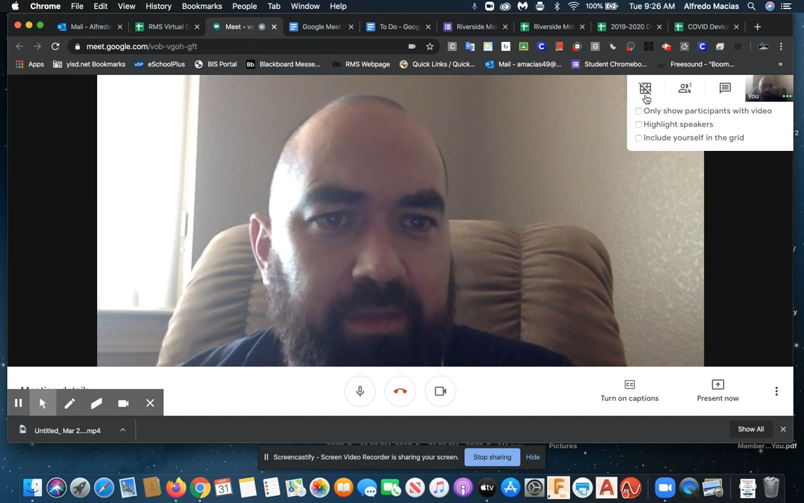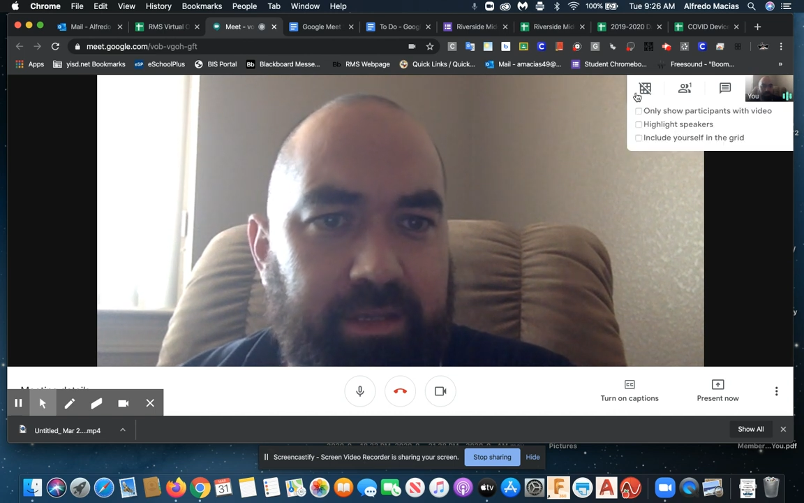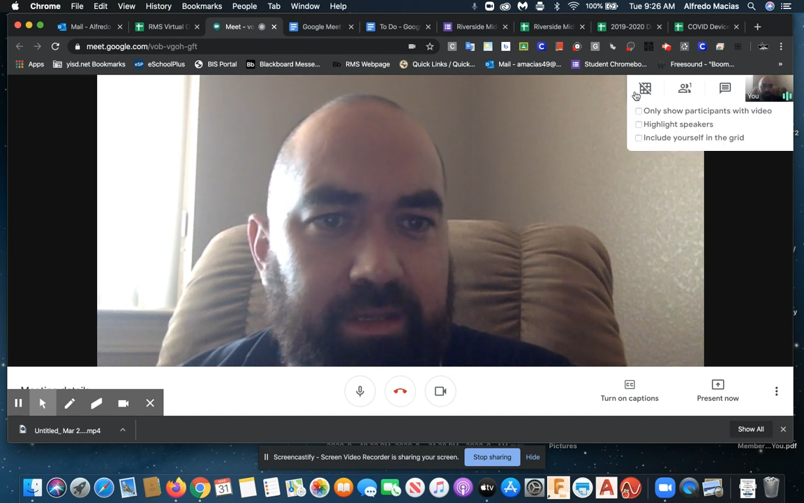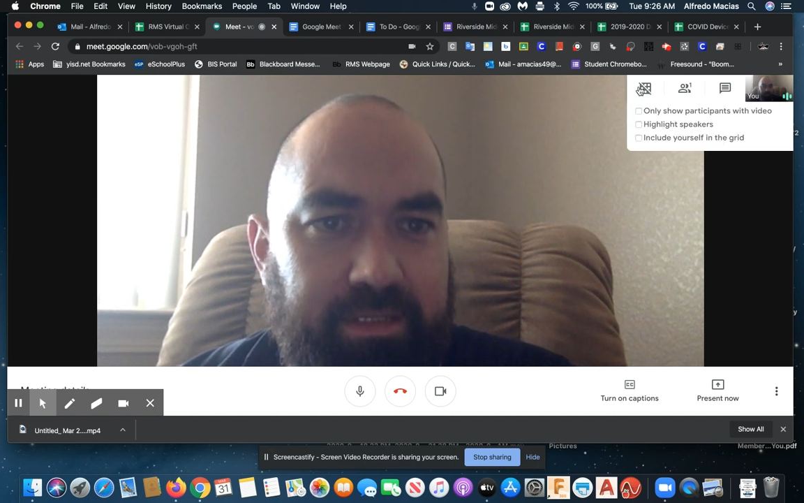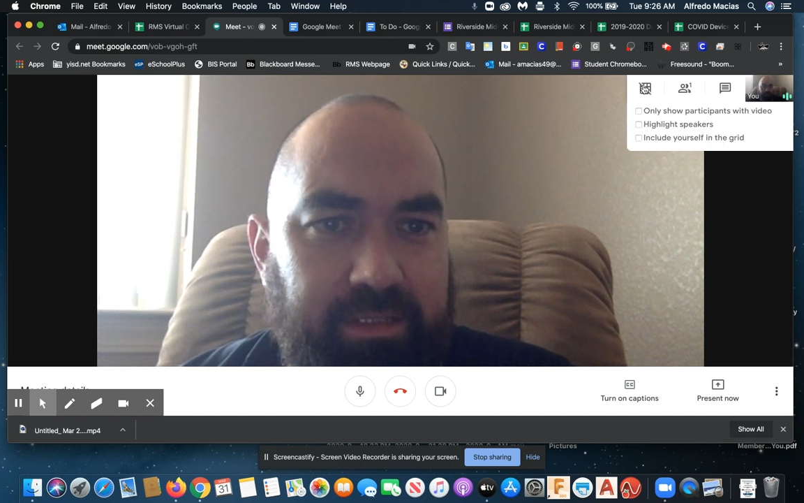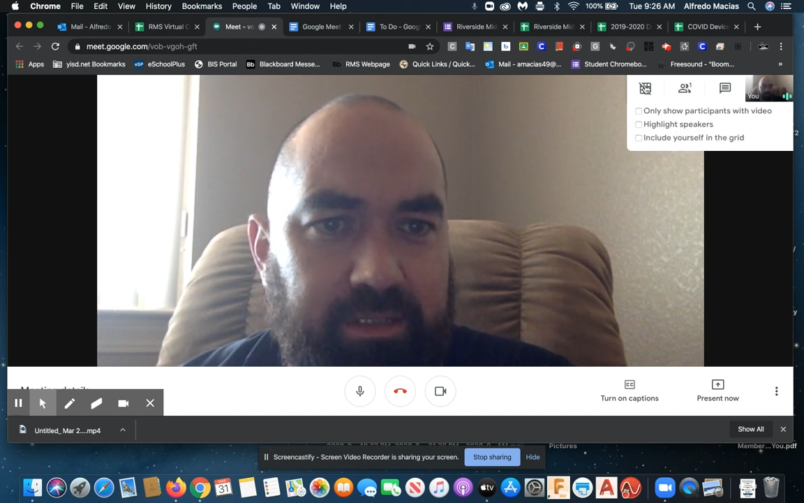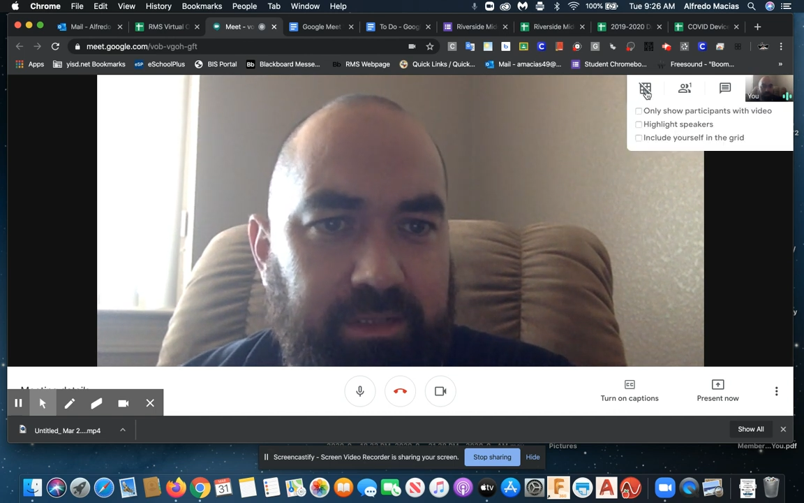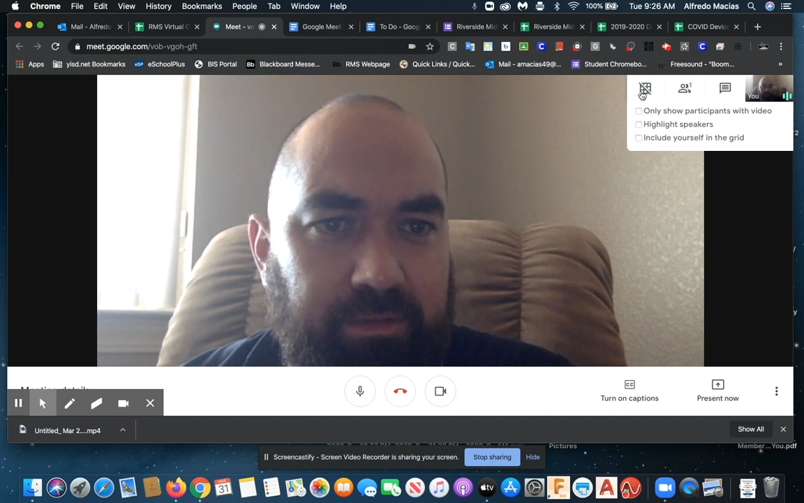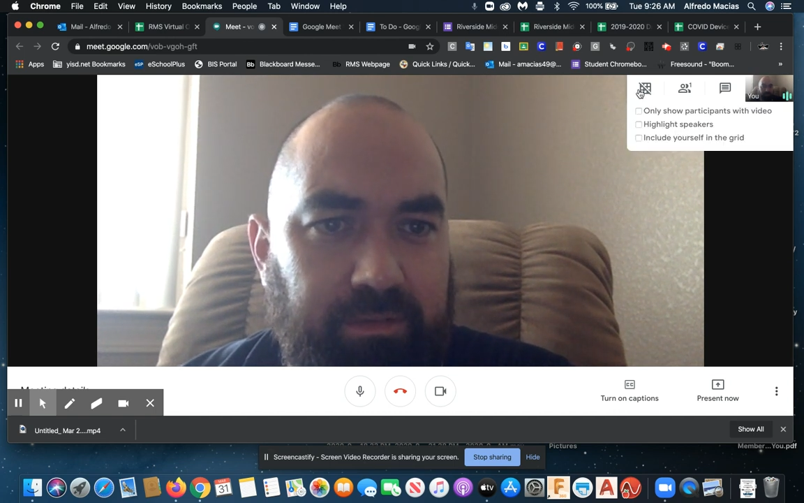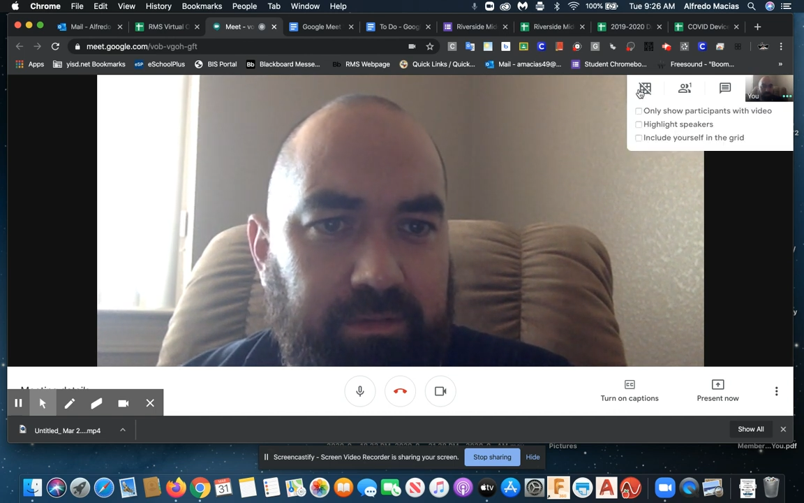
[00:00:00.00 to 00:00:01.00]
this
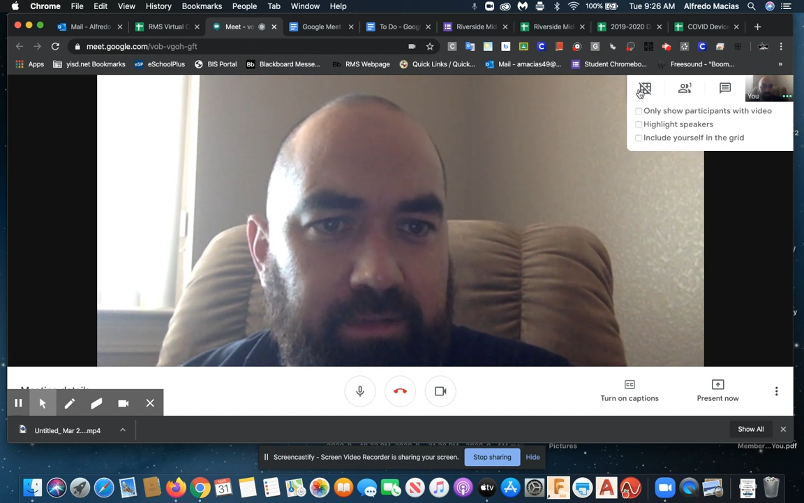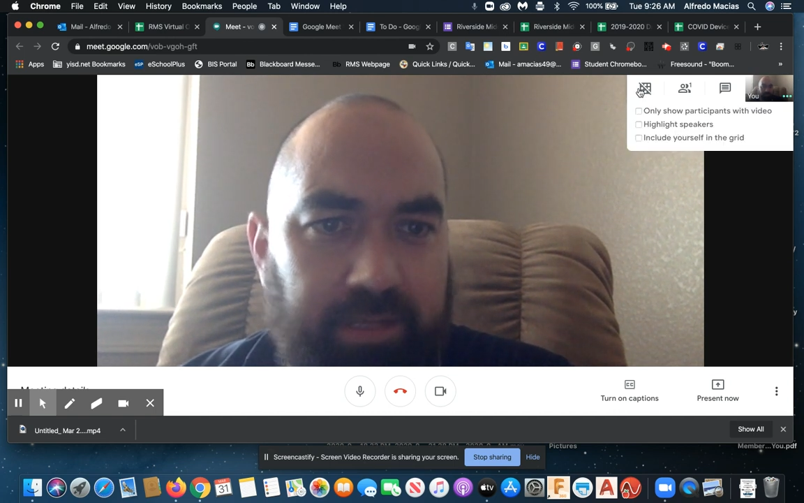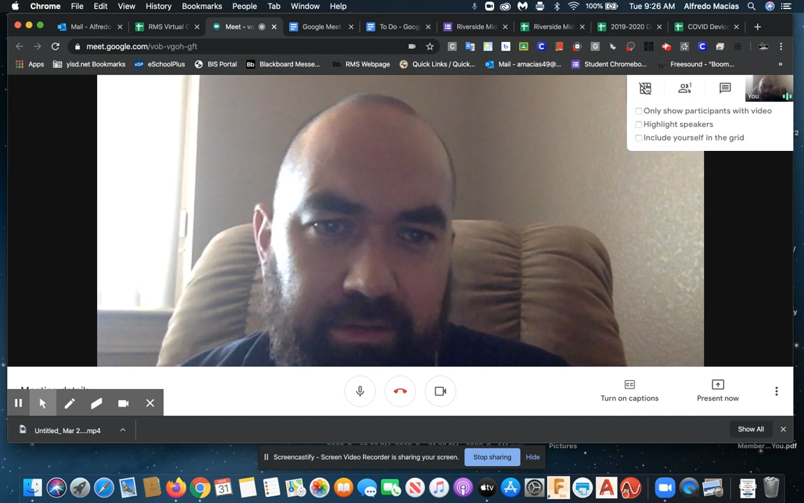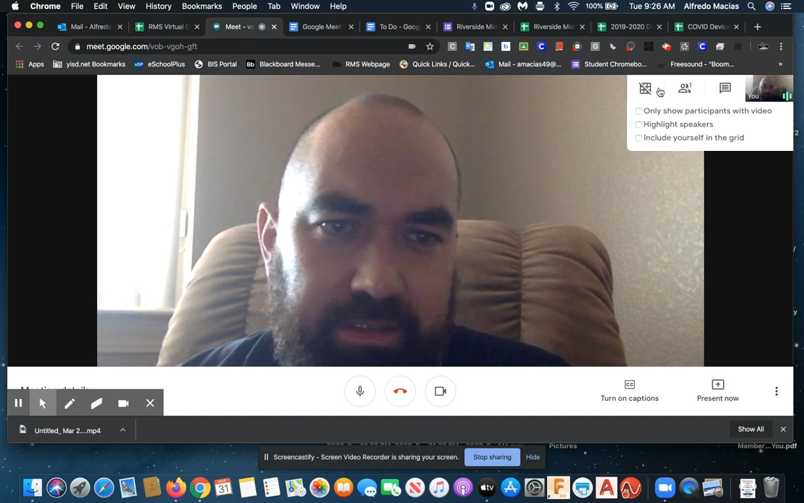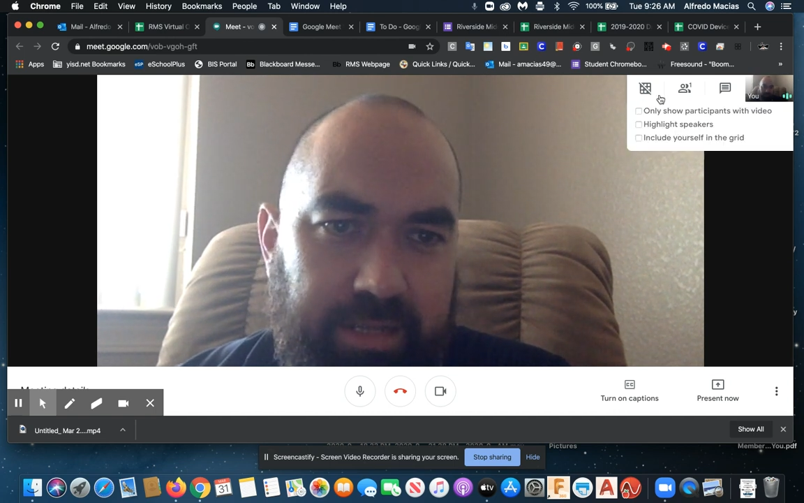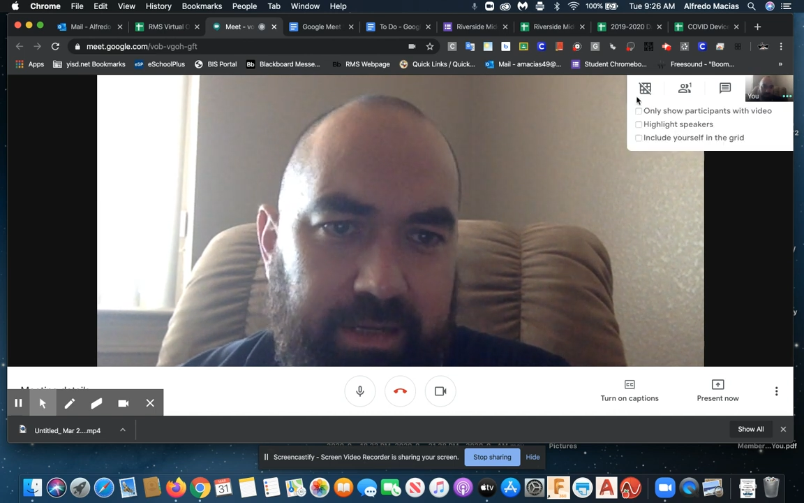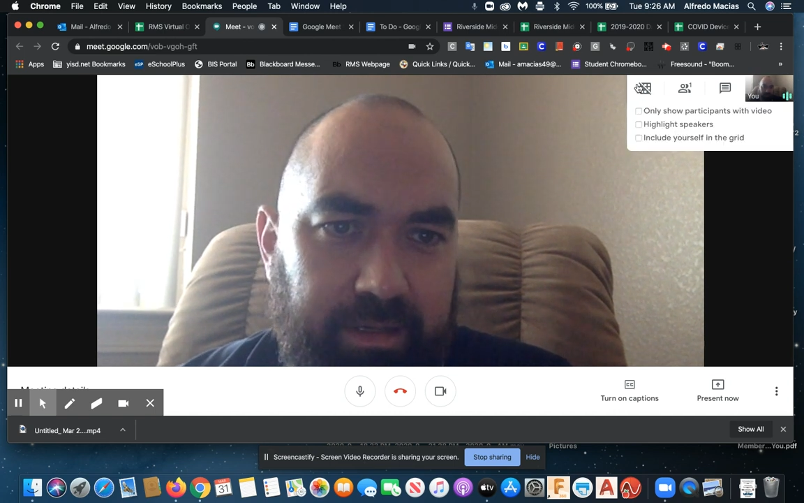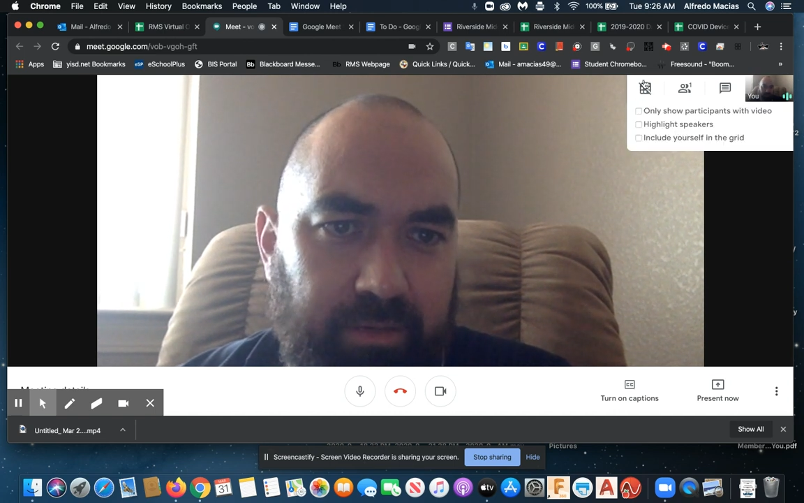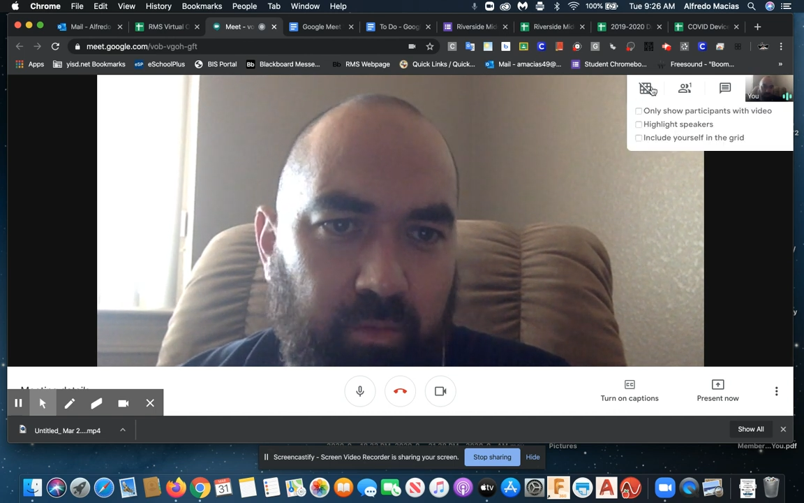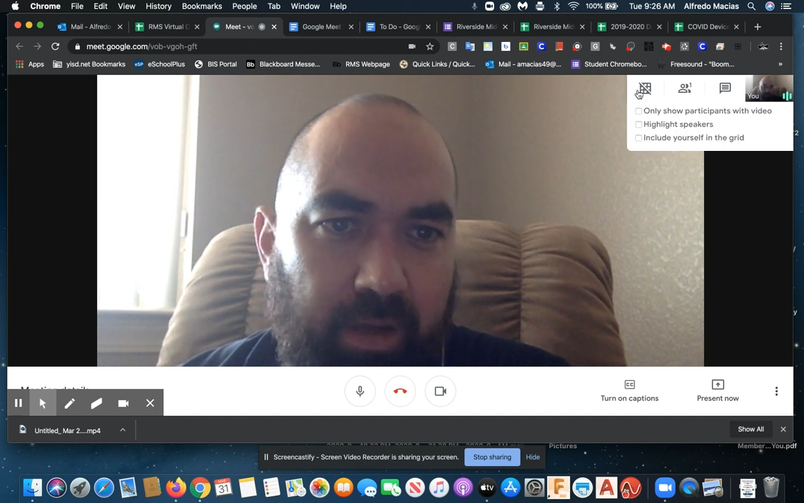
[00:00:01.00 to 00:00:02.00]
little, it looks like a,
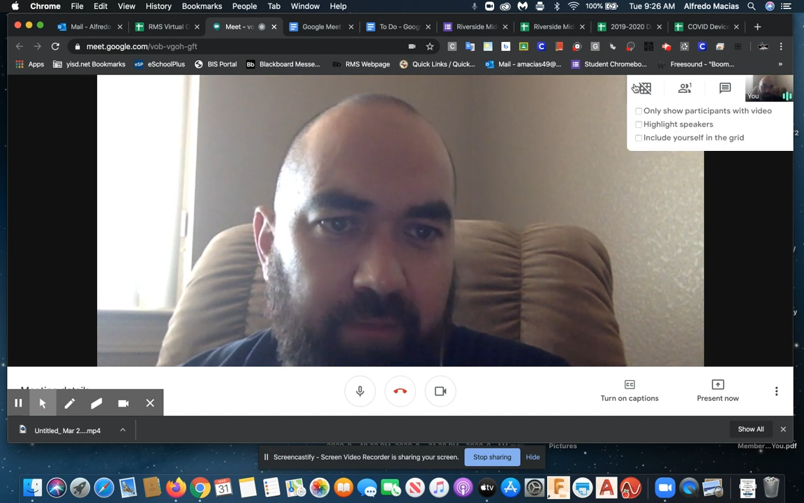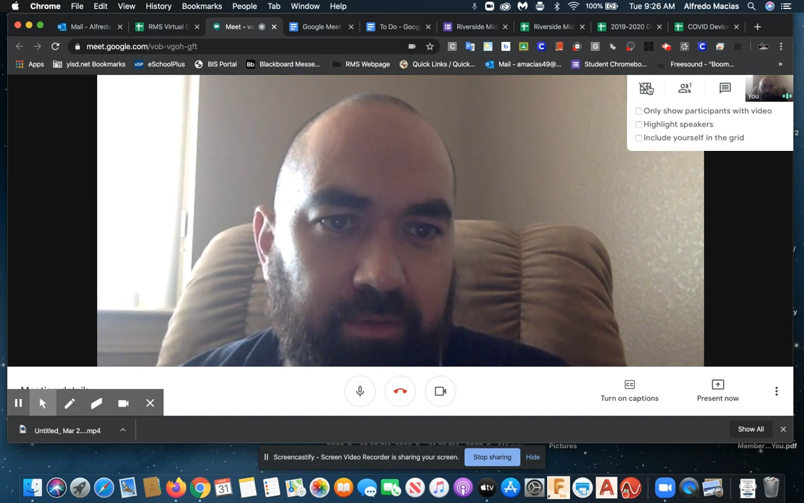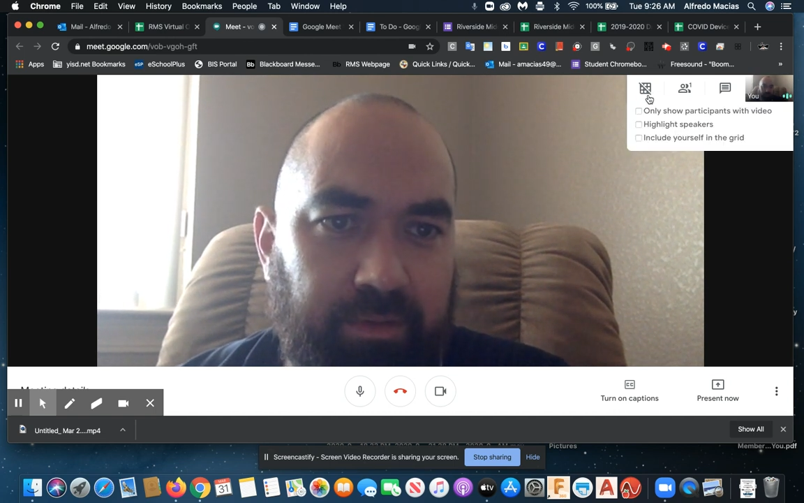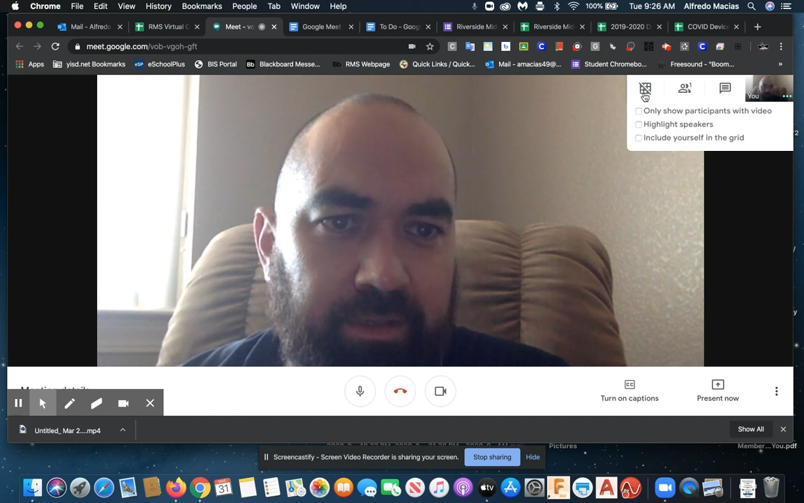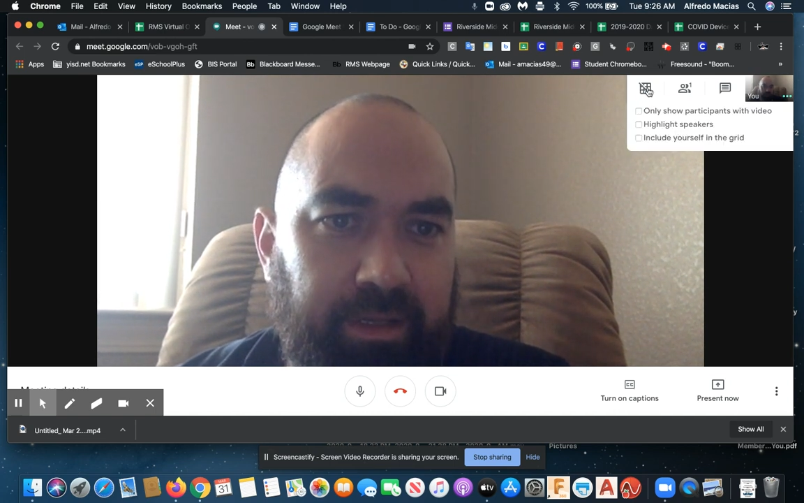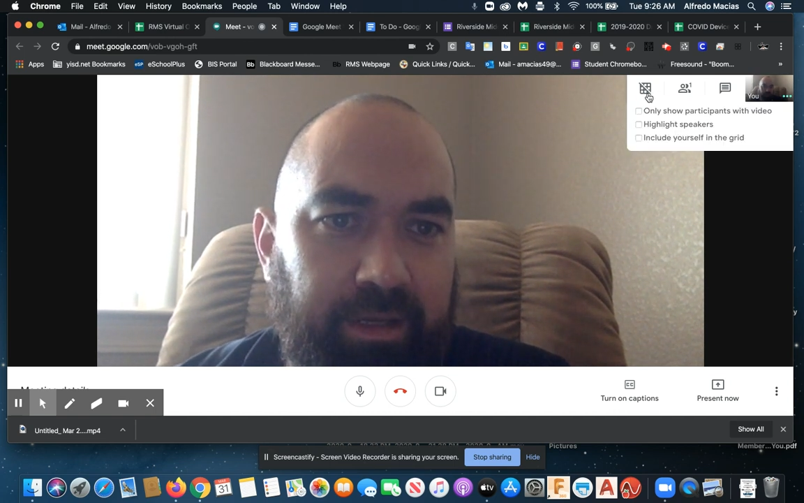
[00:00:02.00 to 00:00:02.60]
a waffle,